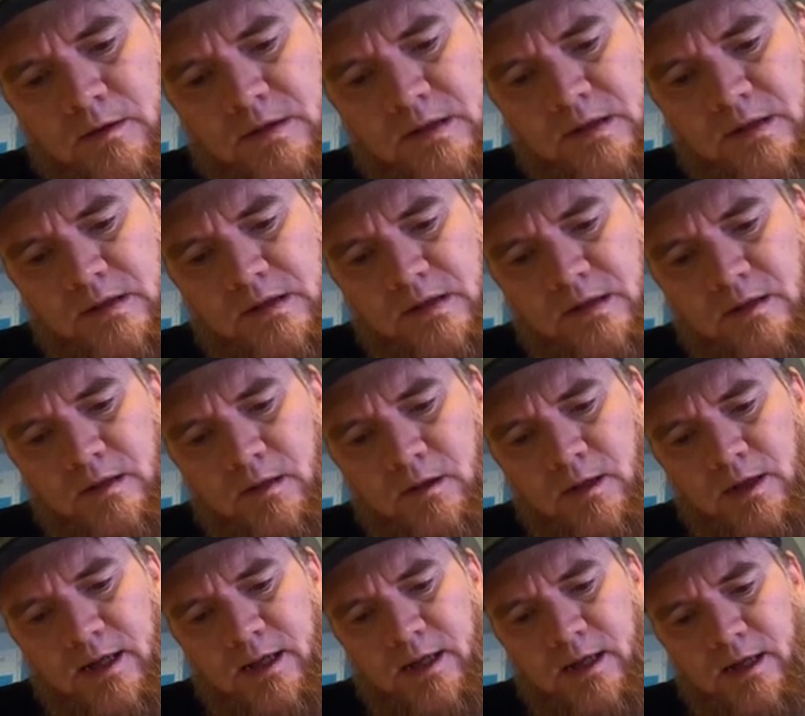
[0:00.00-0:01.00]
just gonna
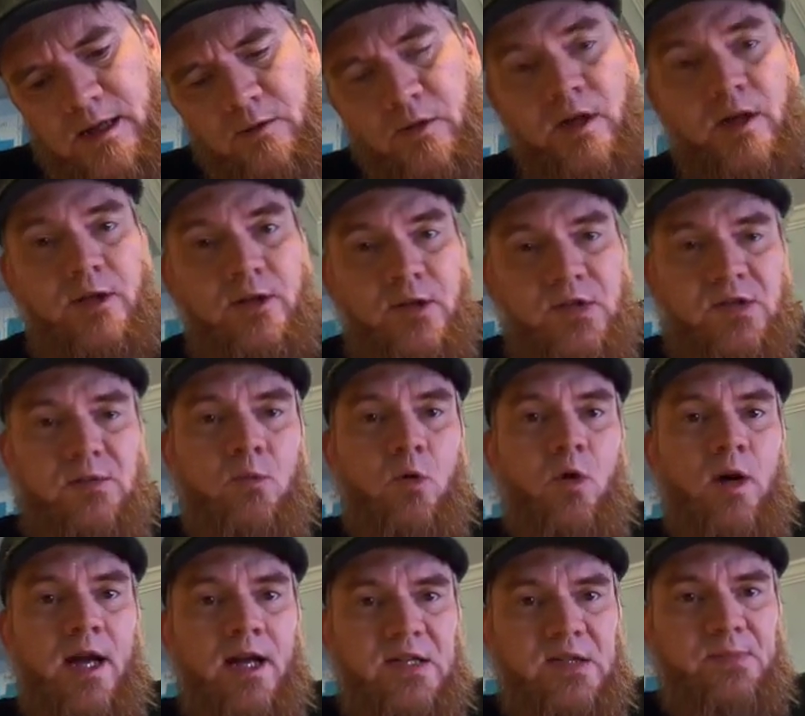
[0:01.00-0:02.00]
lay, we're gonna do some
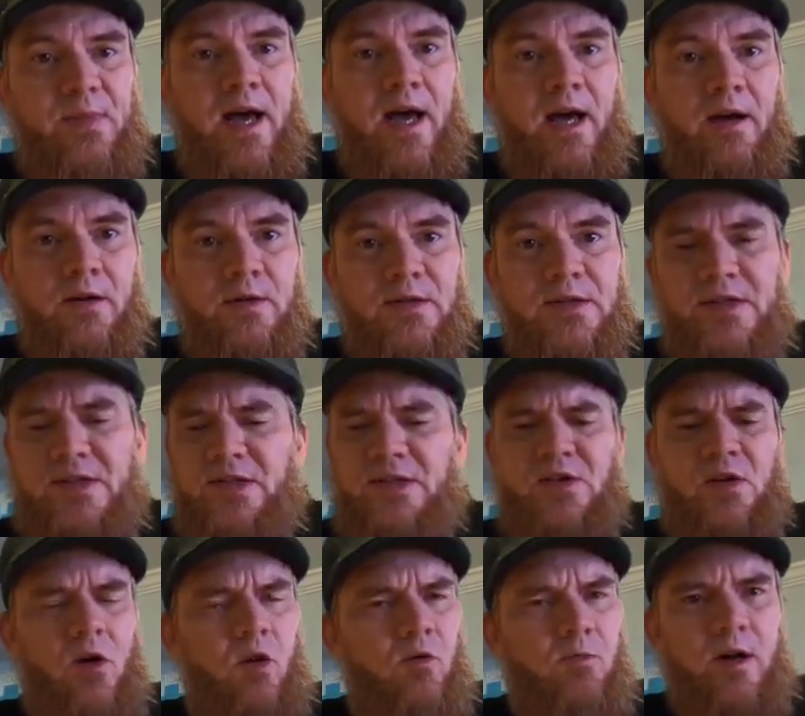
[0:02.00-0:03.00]
more X patterns. This
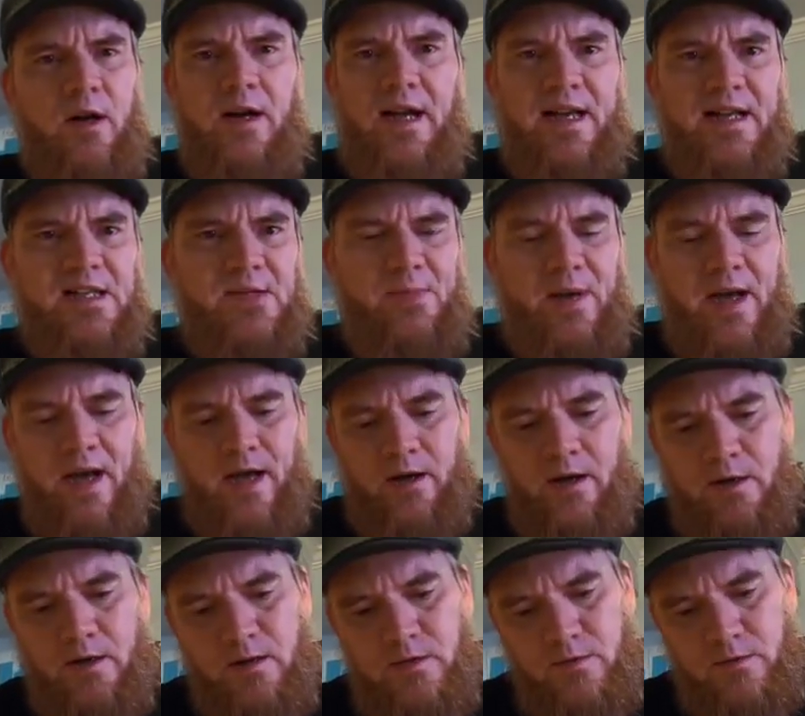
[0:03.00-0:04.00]
is all about X
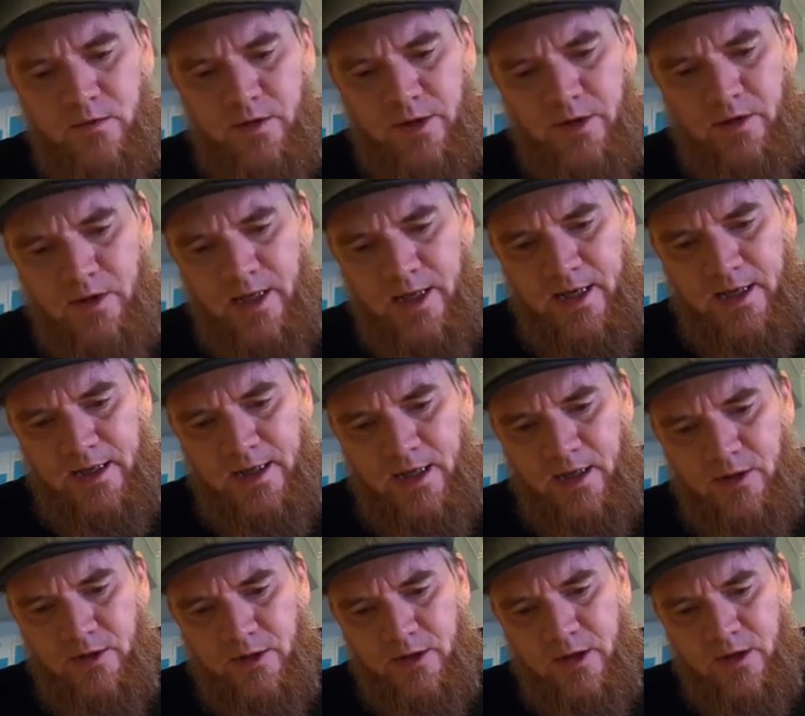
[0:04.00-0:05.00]
pattern when you're laying
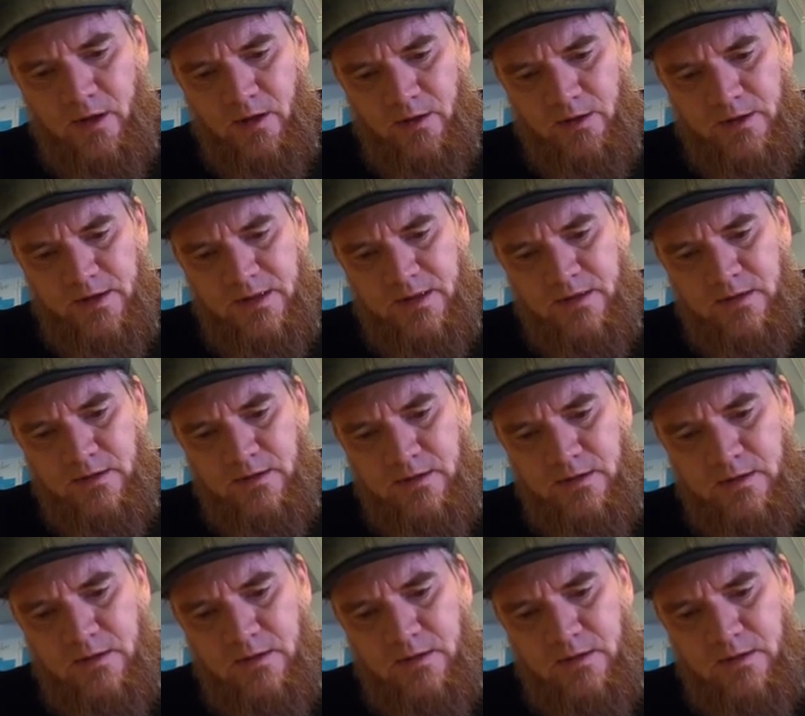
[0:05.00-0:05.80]
down your colors.